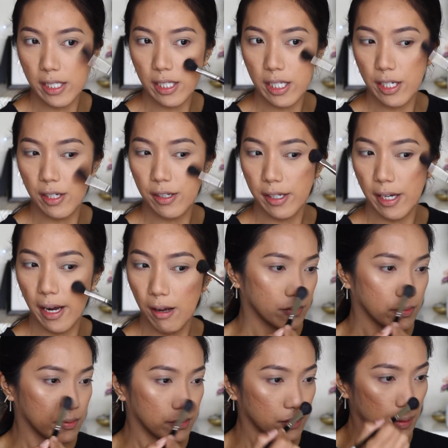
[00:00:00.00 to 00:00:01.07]
a year now.
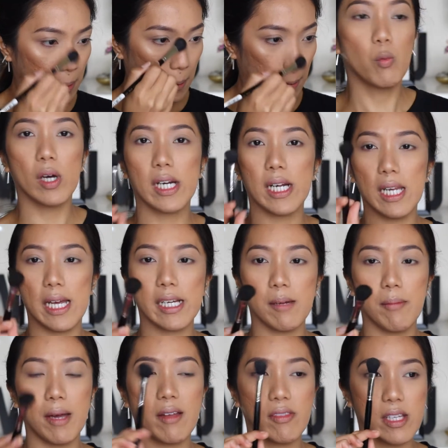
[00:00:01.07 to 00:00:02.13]
What I like
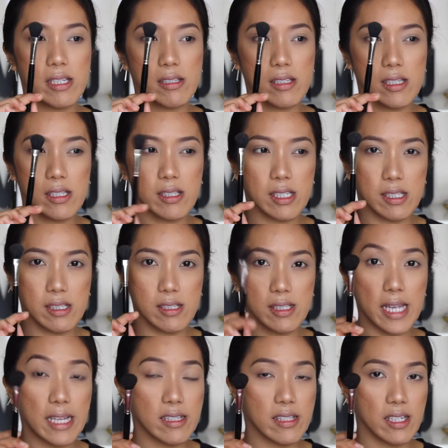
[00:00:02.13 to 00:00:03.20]
about this is it's
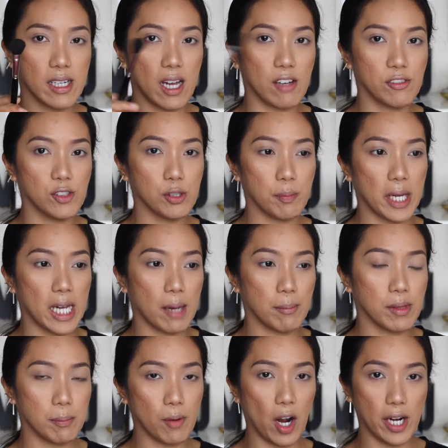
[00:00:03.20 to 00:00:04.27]
dense enough to pick
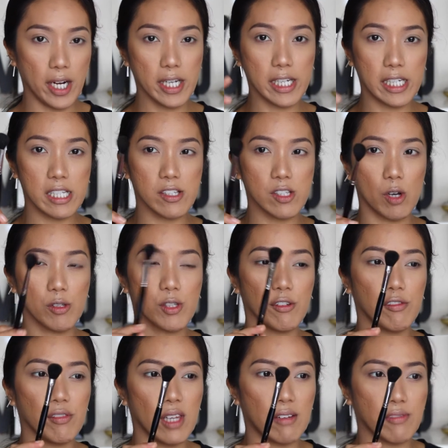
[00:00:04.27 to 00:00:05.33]
up the product, and it's
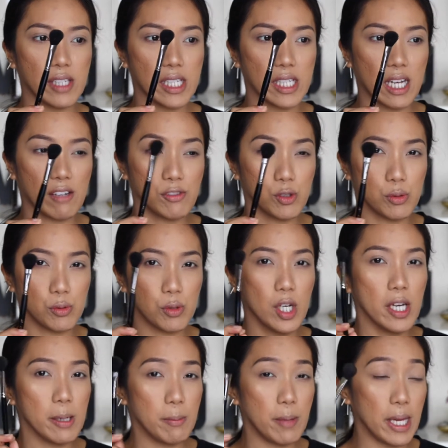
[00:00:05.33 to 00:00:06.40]
also fluffy enough to
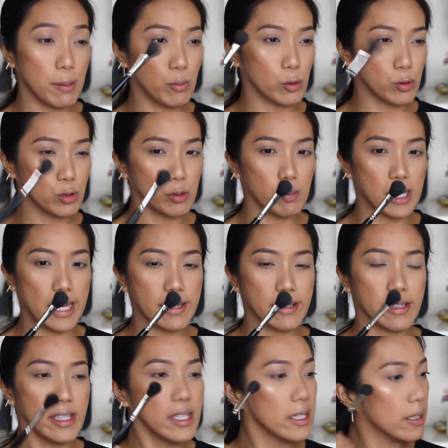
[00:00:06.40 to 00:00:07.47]
be able to
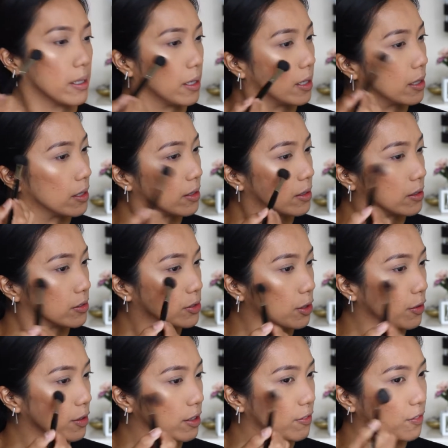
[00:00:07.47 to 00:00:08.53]
blend it.
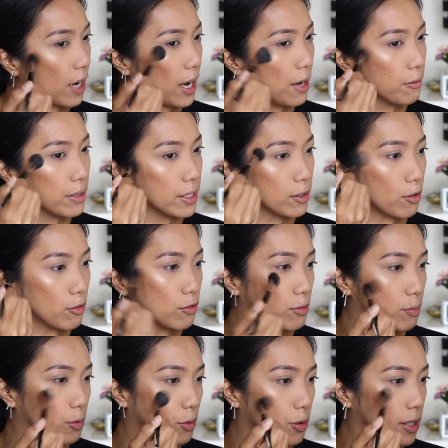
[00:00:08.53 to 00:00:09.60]
So if I went
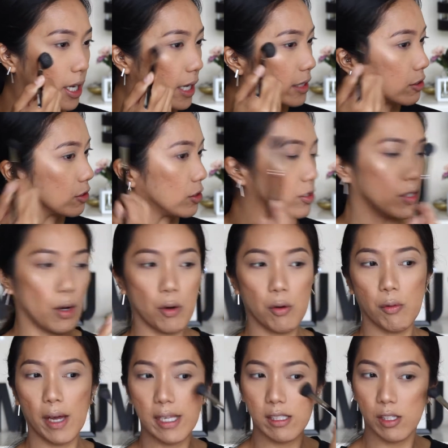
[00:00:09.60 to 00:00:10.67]
overboard, I could
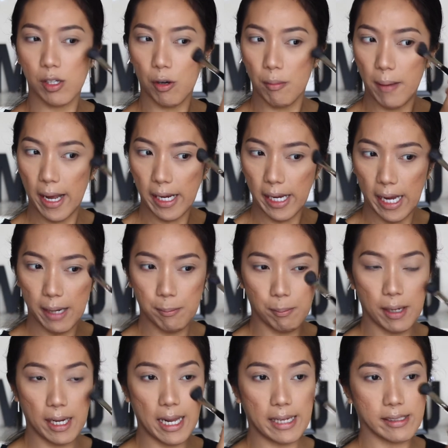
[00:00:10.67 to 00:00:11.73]
always go back
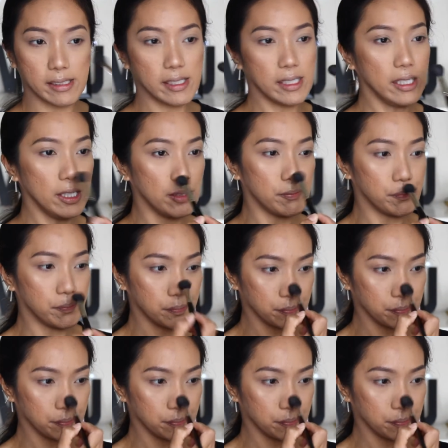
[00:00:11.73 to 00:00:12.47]
and blend it.